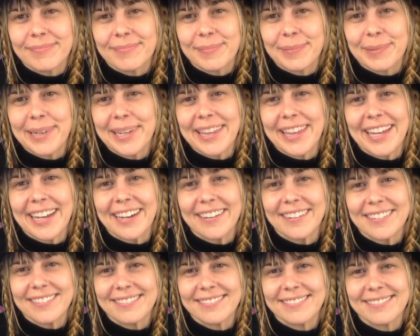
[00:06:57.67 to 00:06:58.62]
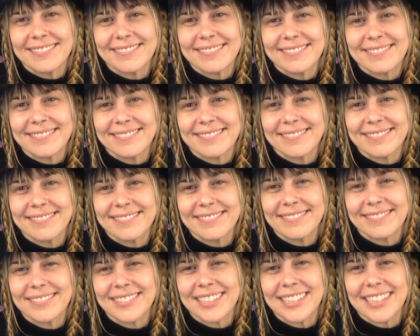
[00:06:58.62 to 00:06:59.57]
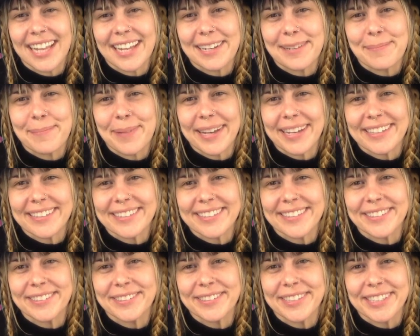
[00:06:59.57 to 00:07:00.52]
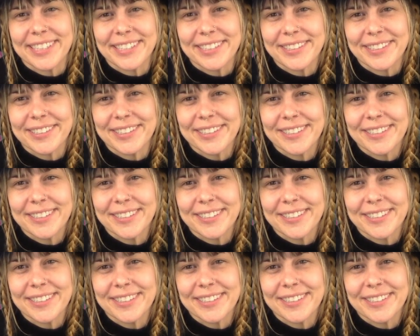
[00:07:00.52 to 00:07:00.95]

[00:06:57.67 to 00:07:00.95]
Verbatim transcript: Breathe out. And let it pass through you.